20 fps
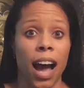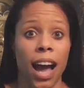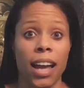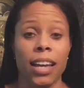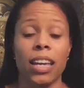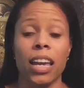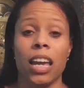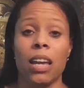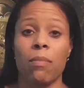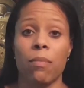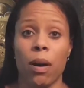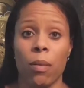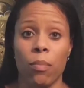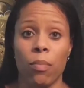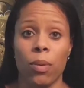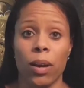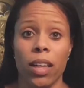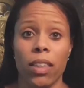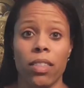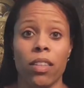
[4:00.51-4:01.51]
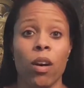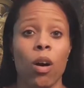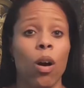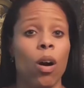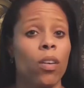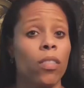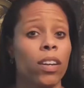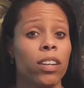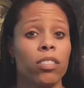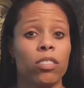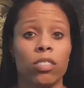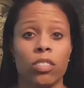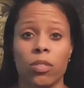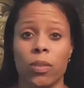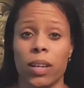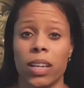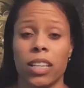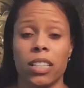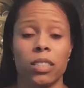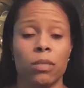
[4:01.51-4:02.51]
I came up with. All they're
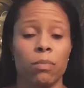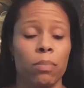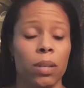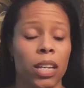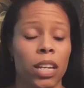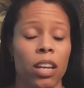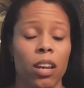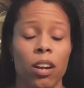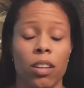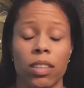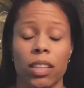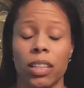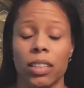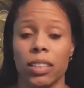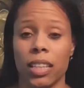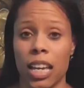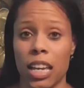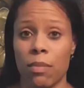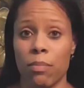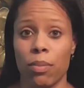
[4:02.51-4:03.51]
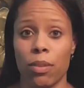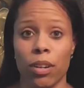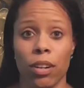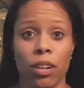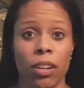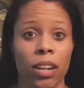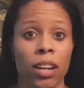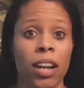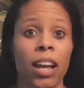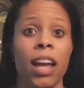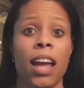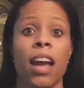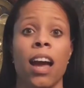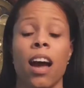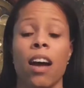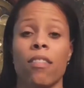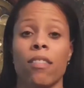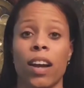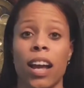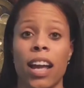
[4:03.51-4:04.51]
doing is bidding on the labor,
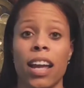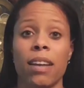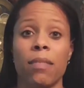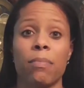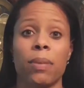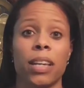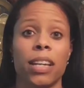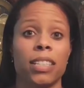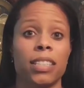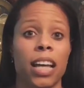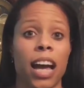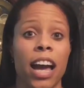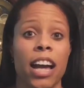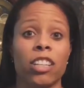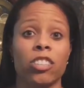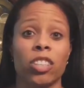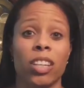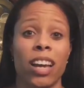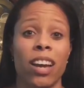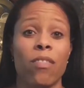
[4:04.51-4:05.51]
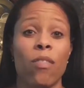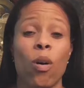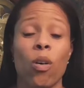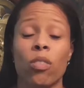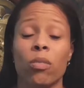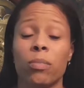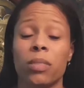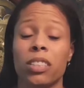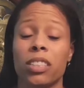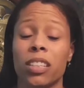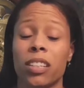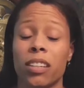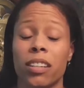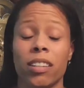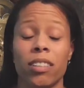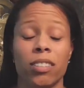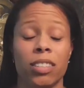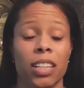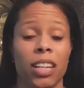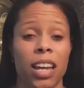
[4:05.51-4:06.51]
right? Because I actually have all the
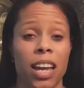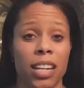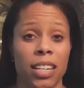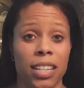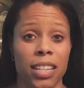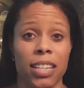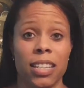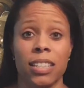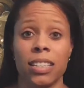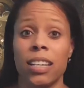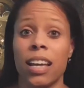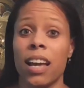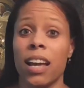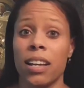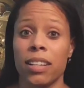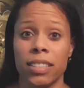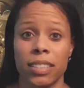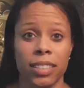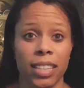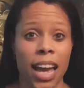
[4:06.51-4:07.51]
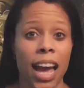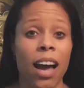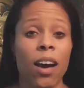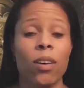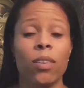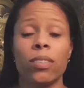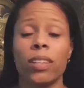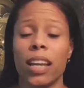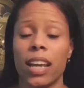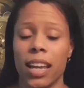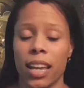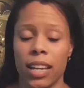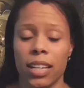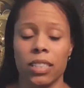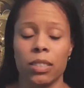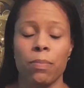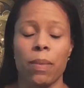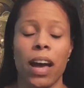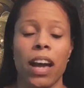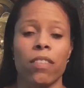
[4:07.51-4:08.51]
materials that I need down,
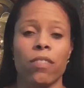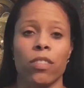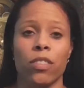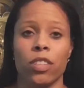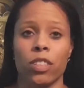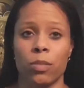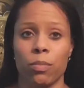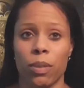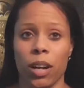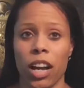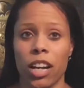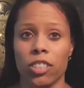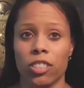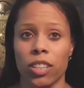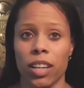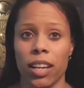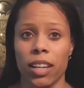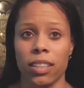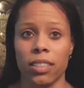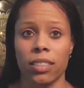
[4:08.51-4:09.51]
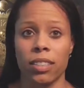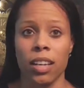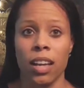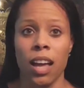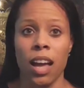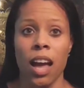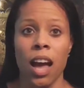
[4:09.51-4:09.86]
hands packed for this project.